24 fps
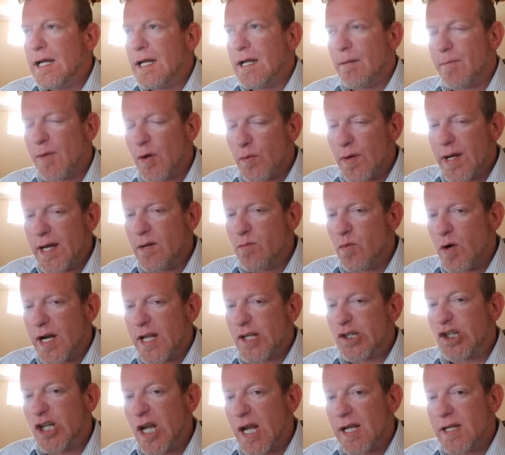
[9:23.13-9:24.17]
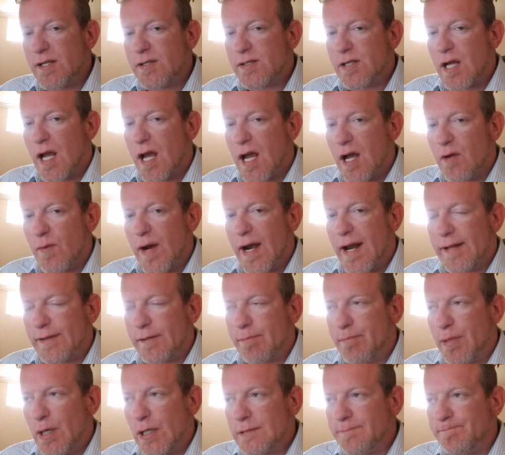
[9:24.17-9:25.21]
I'm going to read what it says right after
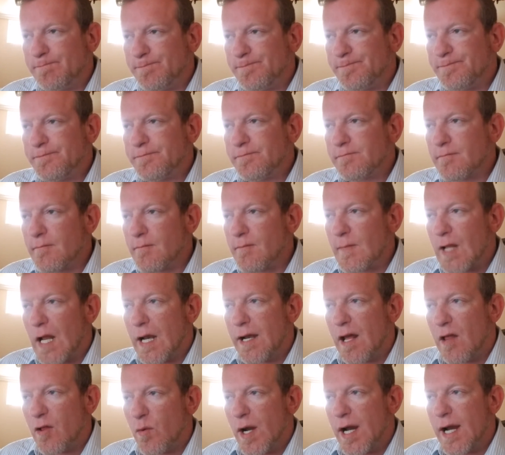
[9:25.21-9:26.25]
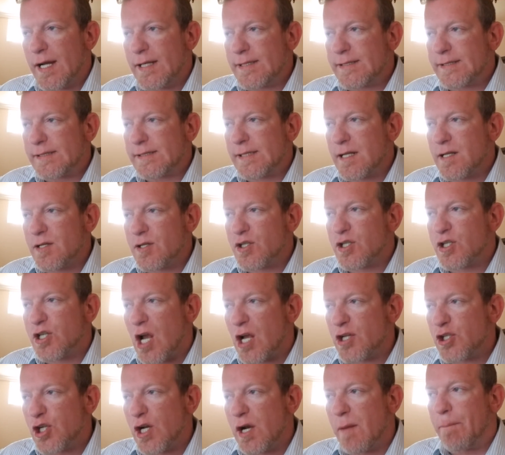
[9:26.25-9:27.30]
the book. In other words,
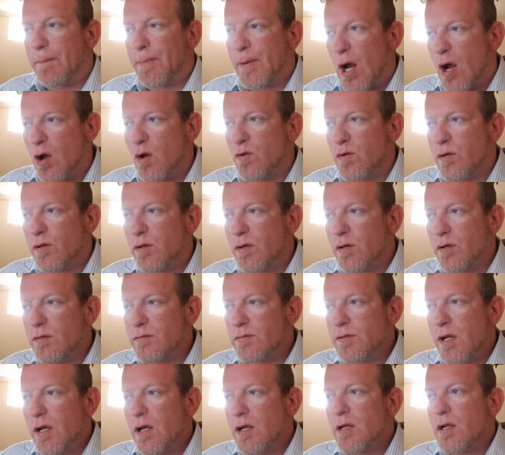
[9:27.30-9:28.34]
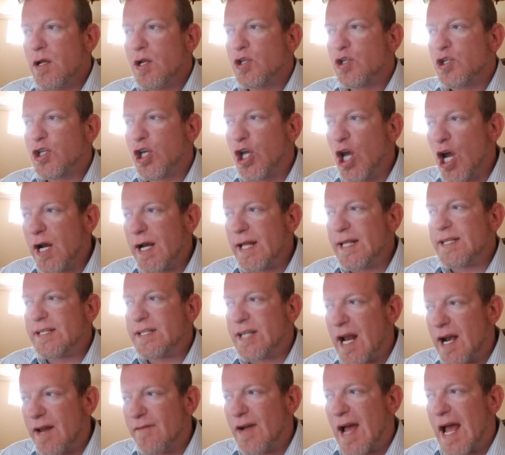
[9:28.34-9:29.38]
such an approach could
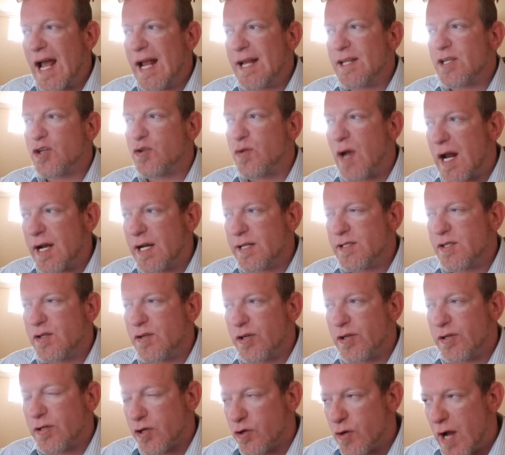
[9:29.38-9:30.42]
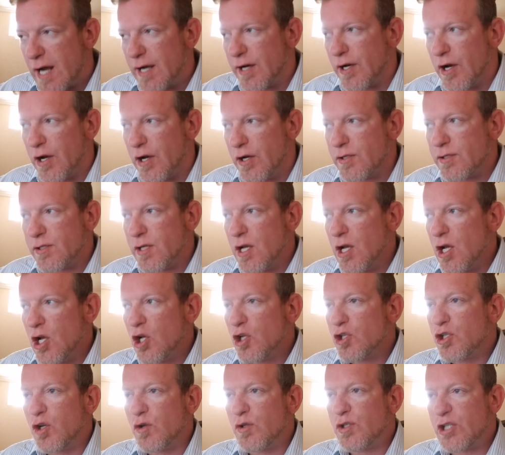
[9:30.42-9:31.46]
incentivize creditors
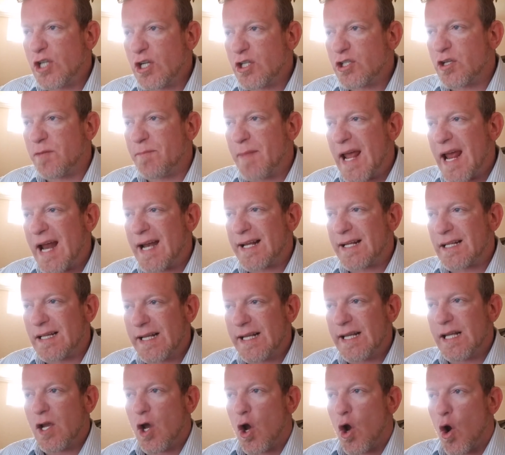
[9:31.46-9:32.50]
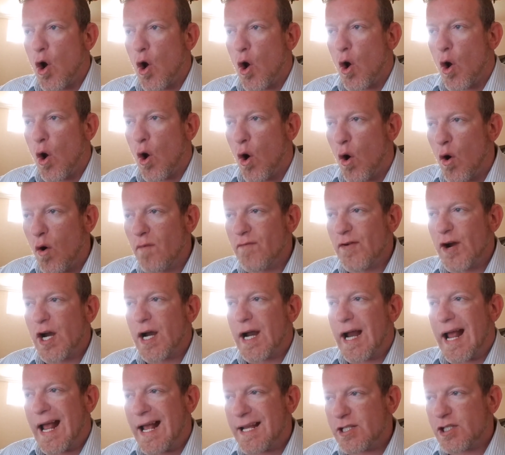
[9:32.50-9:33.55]
to systematically
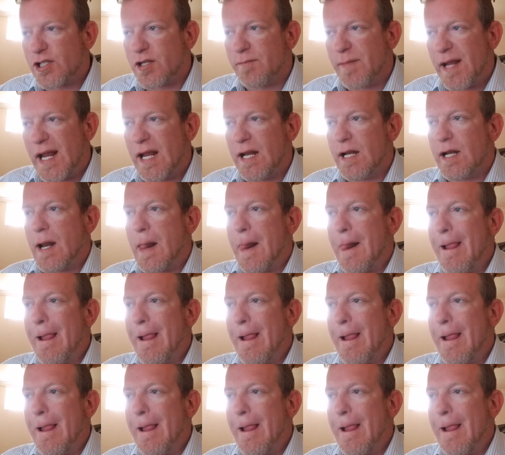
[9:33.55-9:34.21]
overestimate